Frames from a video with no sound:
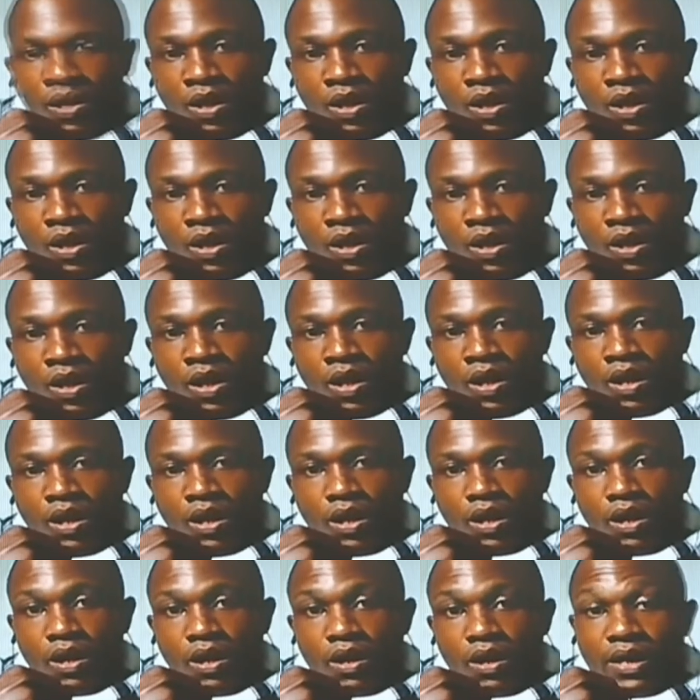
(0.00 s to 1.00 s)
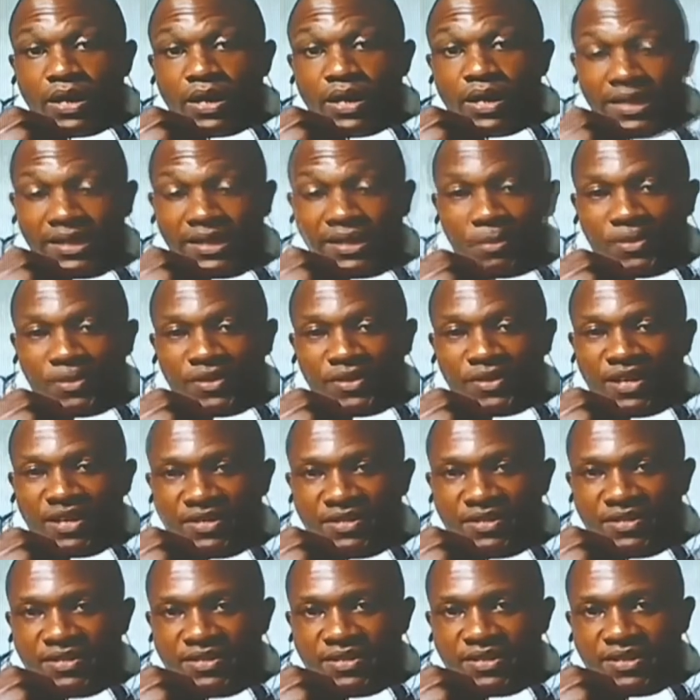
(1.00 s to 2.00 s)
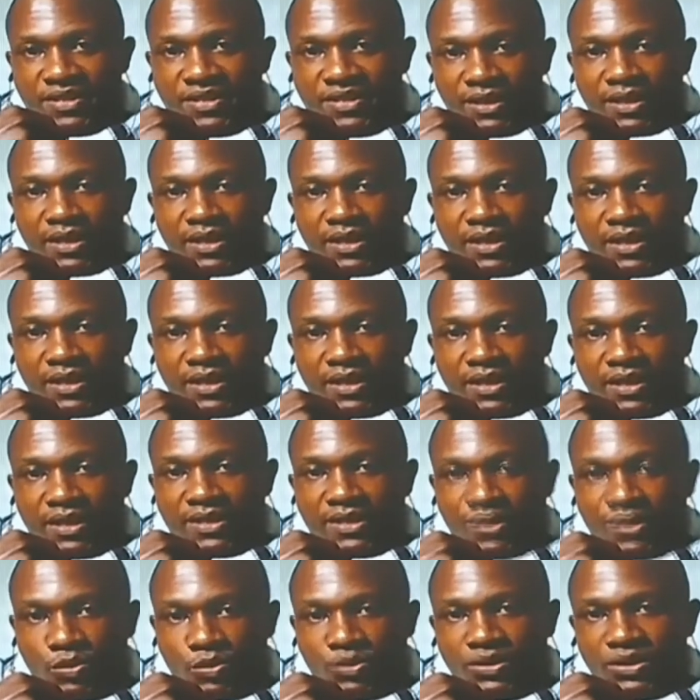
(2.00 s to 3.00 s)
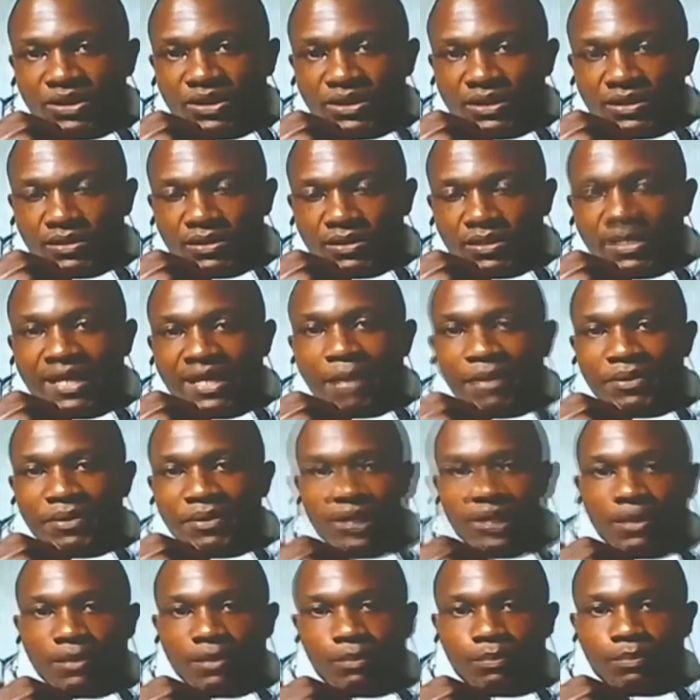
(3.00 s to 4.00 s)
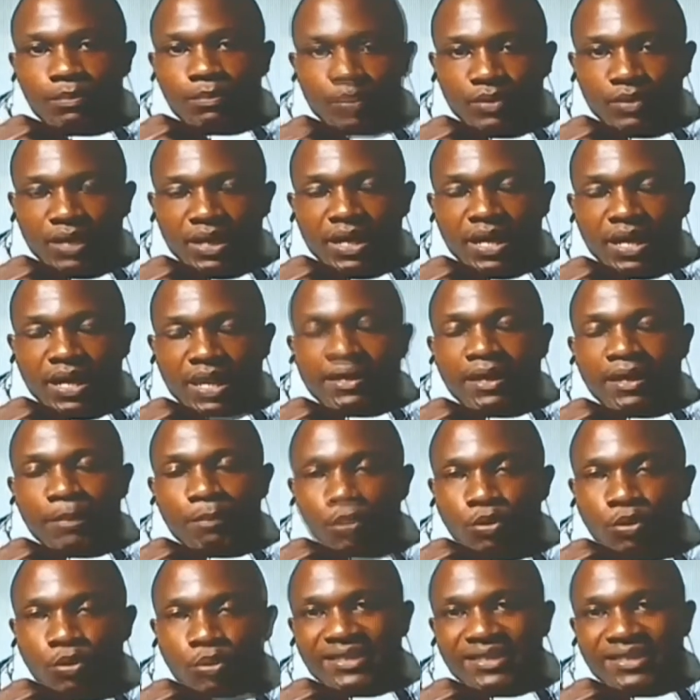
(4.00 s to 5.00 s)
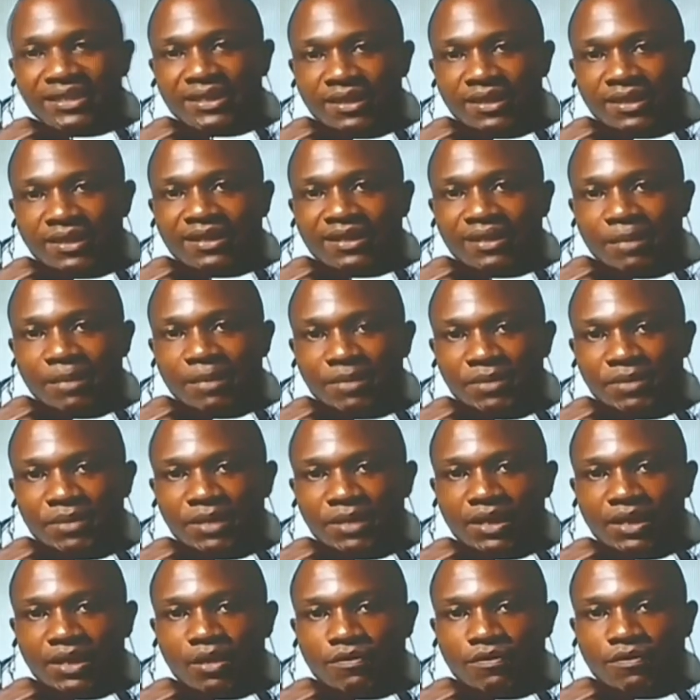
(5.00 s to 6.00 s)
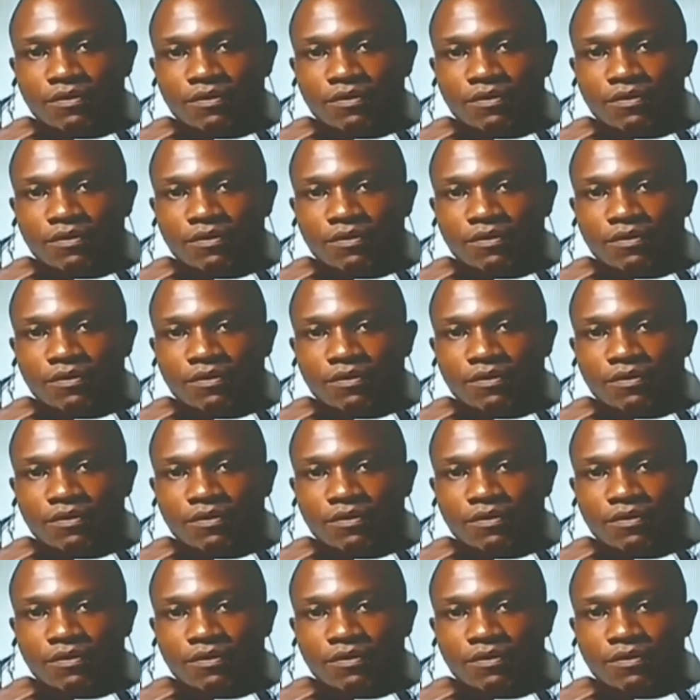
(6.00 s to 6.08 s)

Where? Uh, in capital city, Yaoundé, in the capital, uh, in the political capital